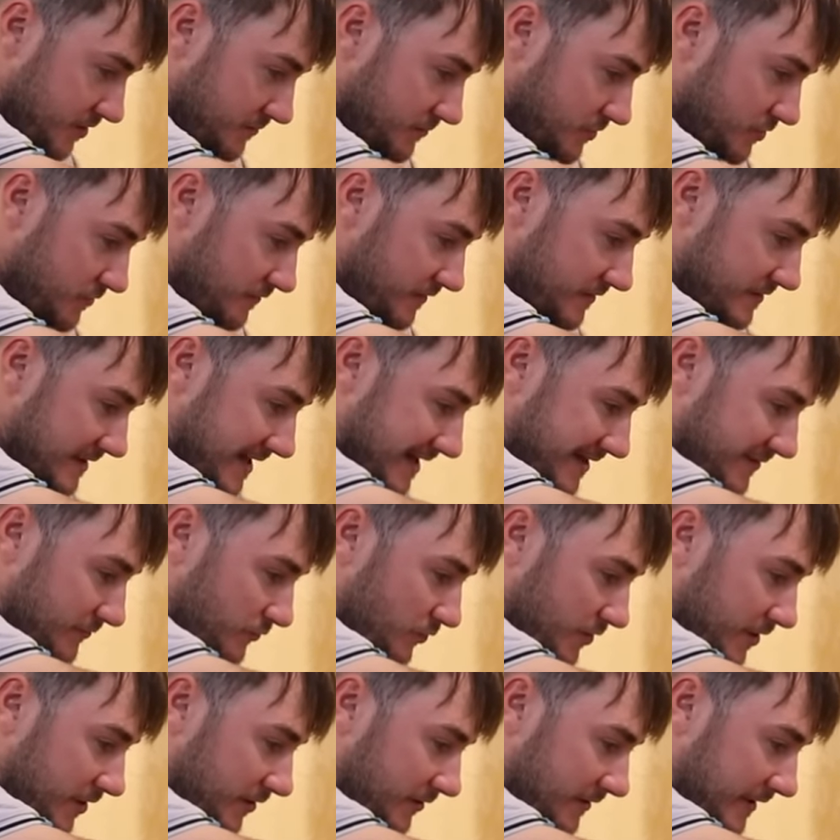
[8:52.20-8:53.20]
going to move this hand
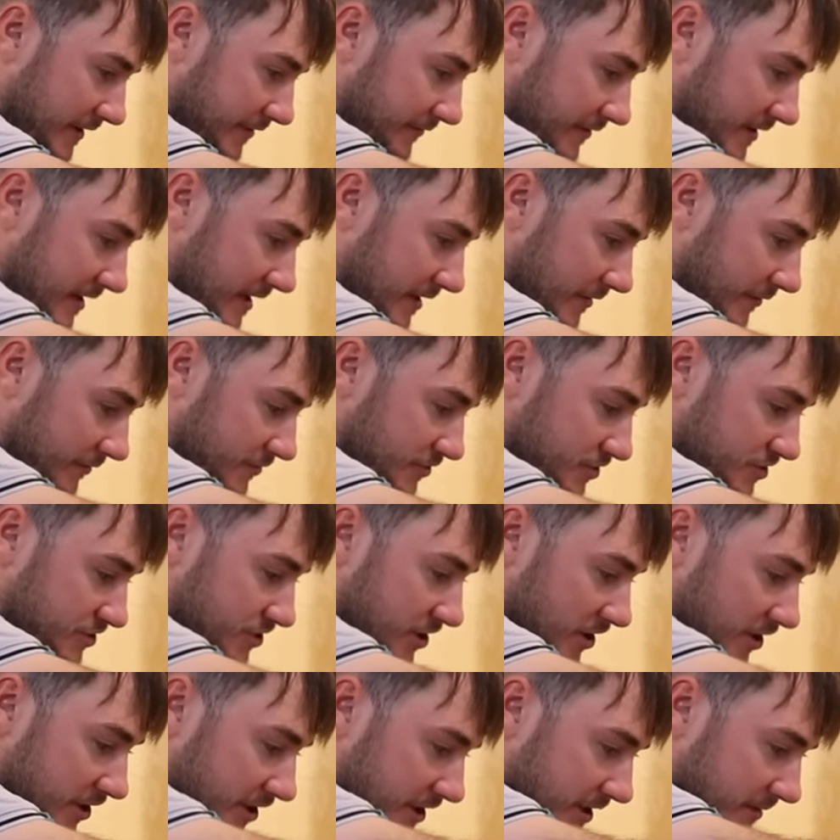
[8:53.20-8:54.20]
wheel down now and just
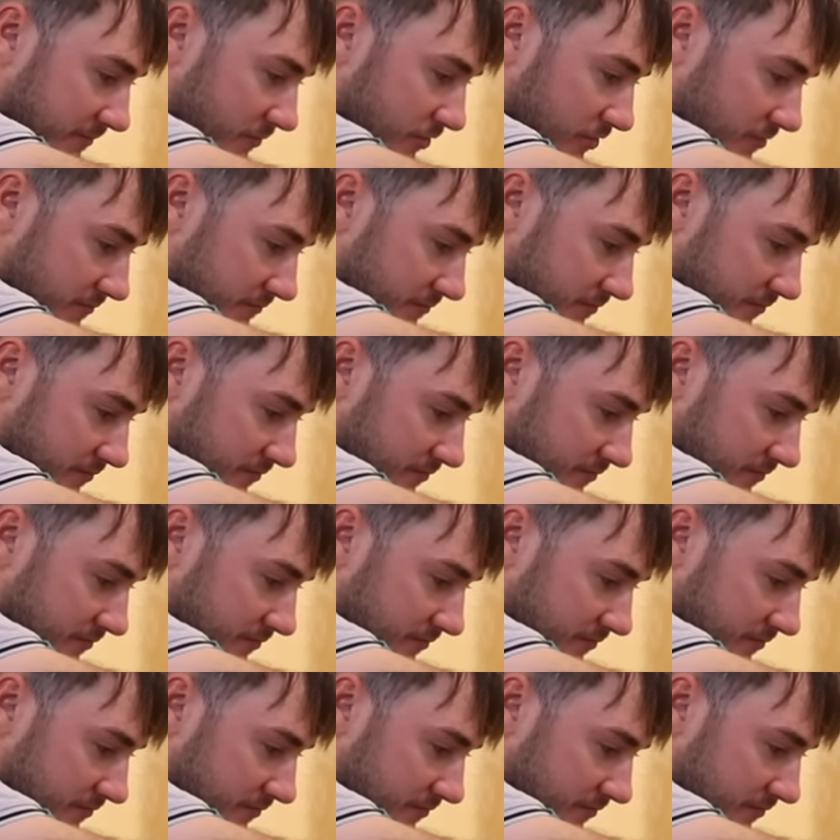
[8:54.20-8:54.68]
tighten him up